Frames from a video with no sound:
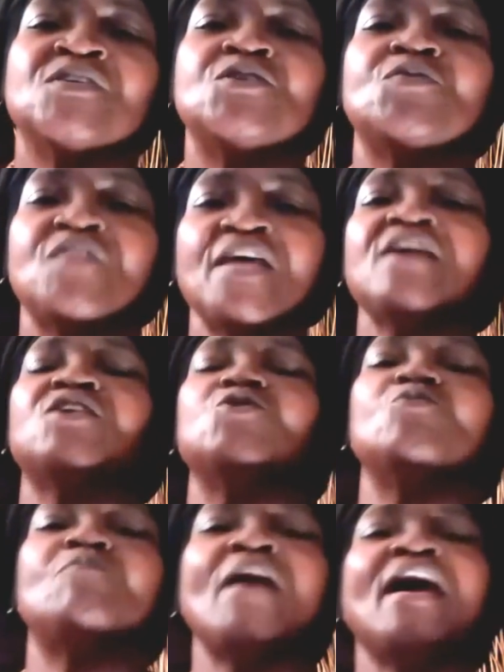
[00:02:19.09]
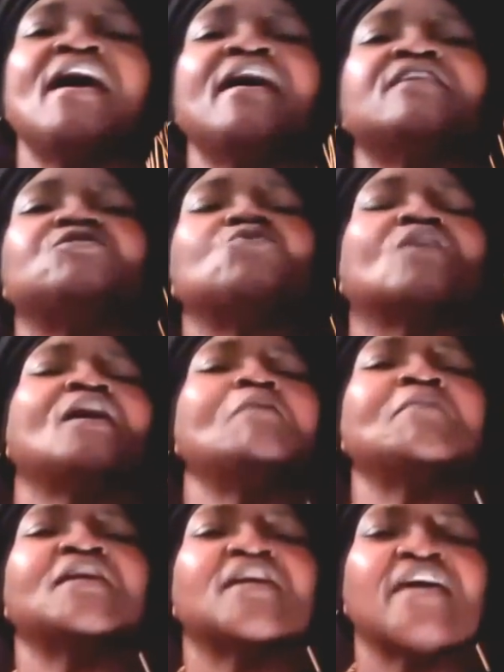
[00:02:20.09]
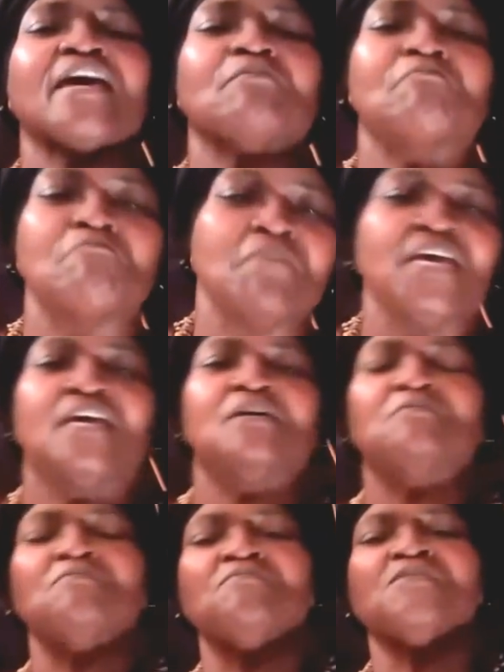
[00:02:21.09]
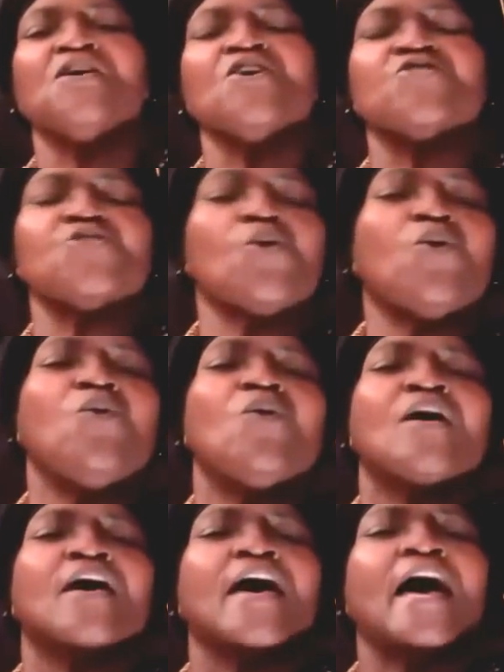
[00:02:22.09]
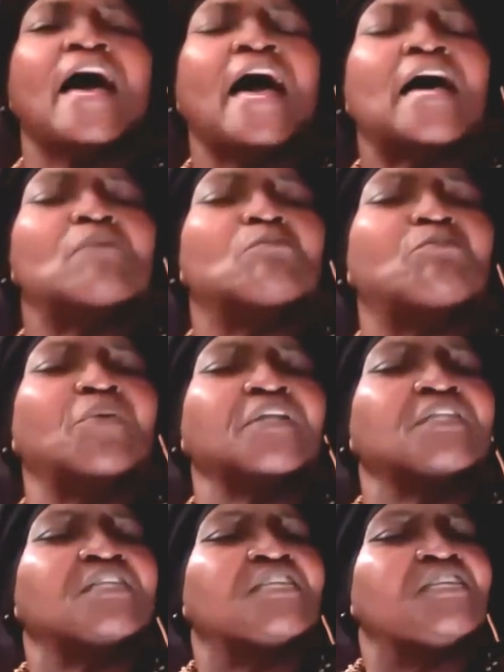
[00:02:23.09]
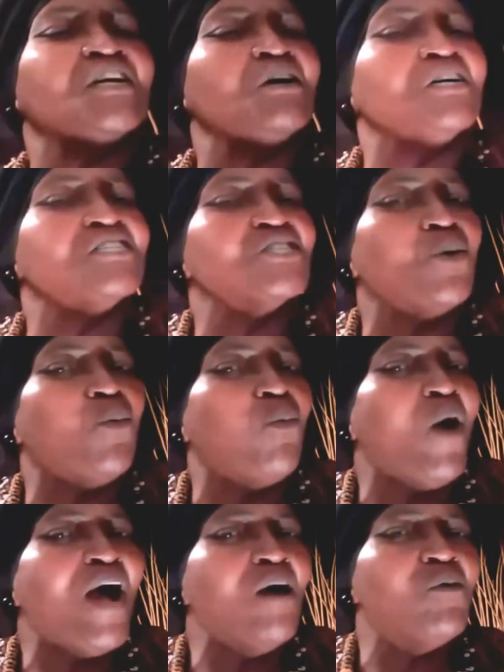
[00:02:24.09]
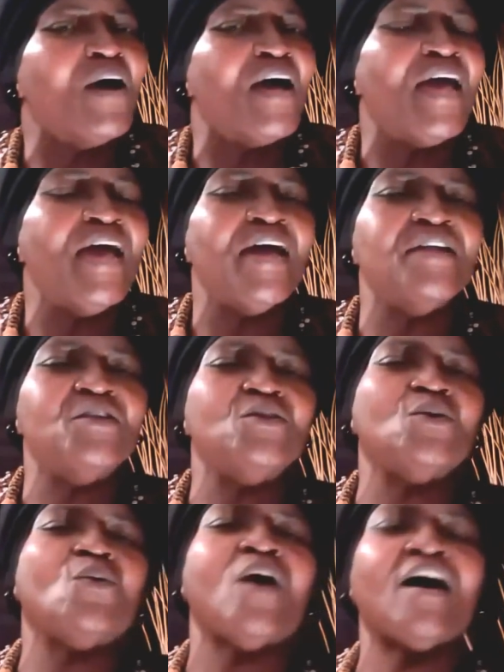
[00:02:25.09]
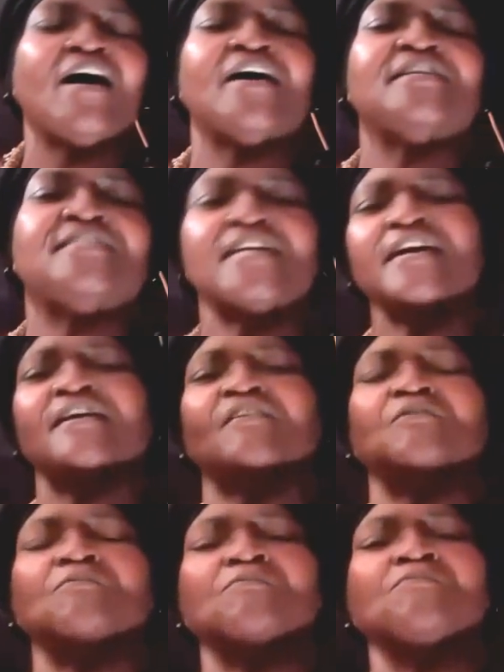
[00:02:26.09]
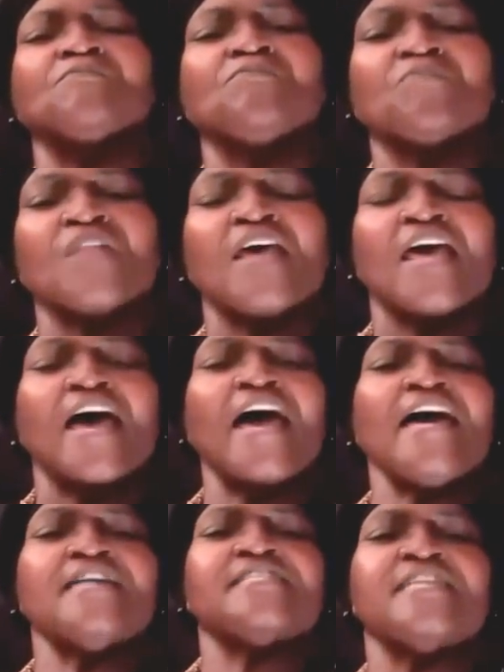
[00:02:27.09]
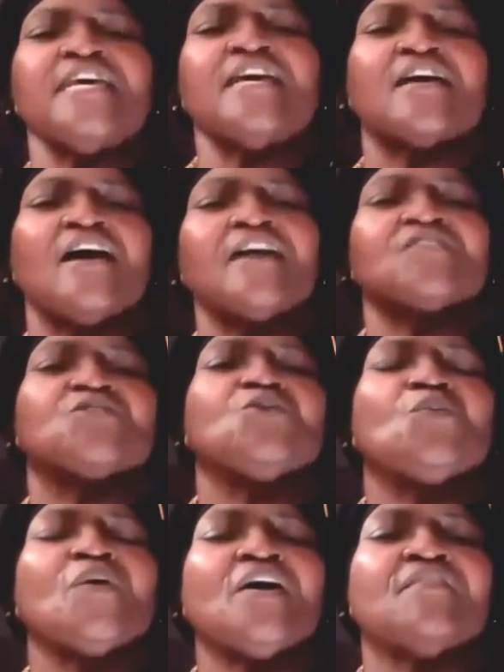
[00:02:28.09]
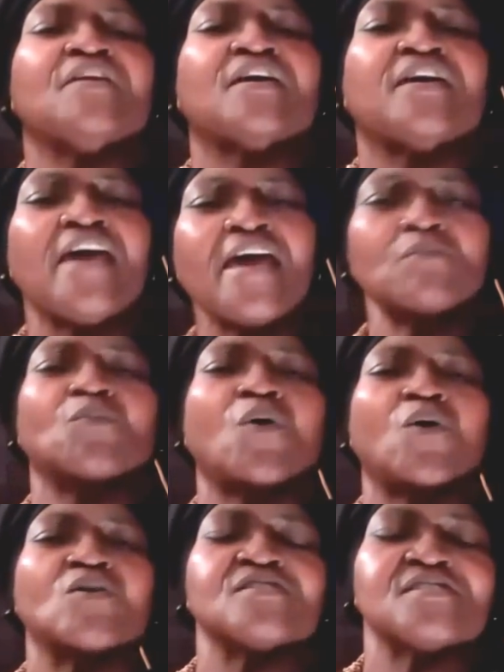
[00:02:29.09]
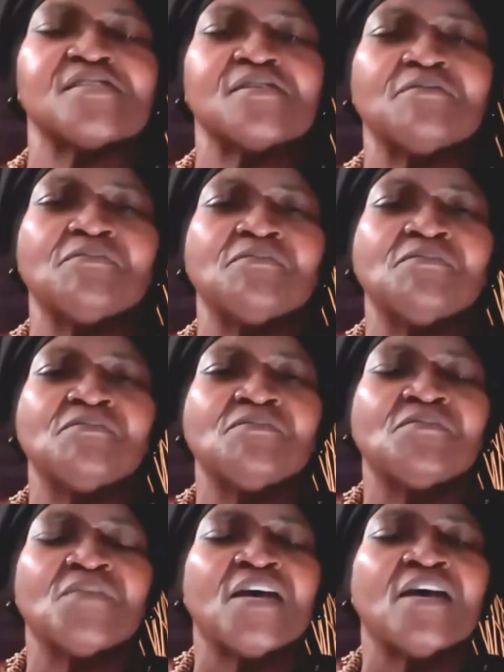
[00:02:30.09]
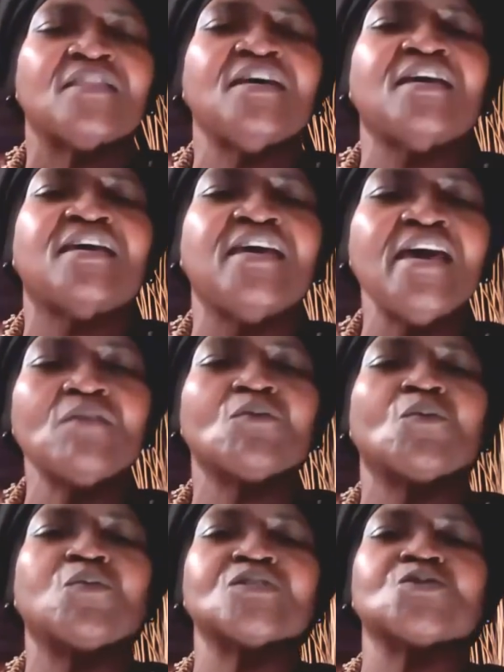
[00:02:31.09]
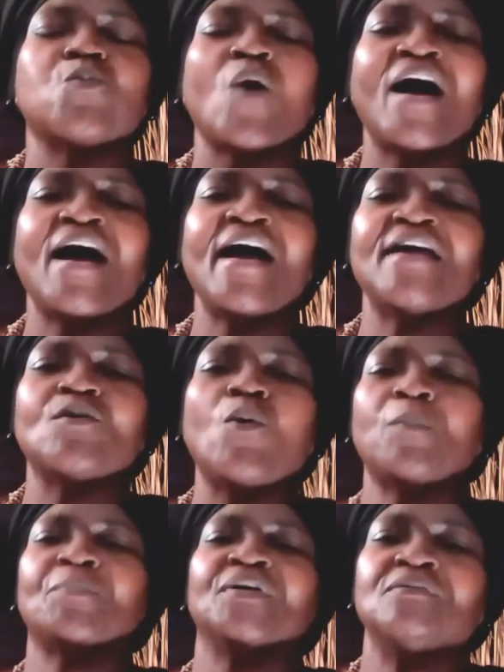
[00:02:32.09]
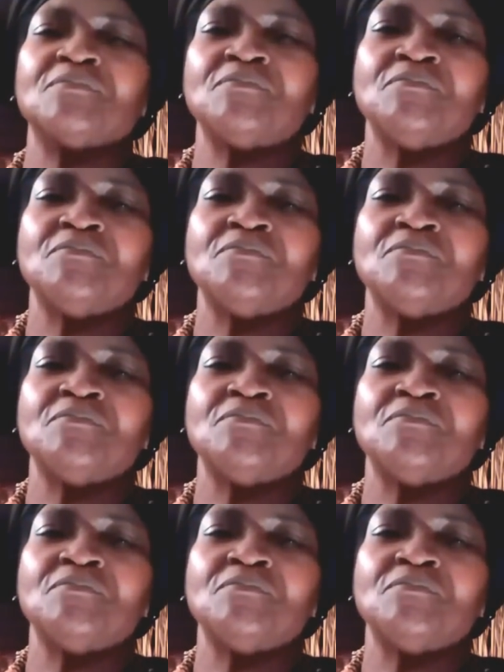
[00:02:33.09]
you think you bad, you come and get me. So, but the chihuahua had no idea as he got to where the gate was, the gate was wide open.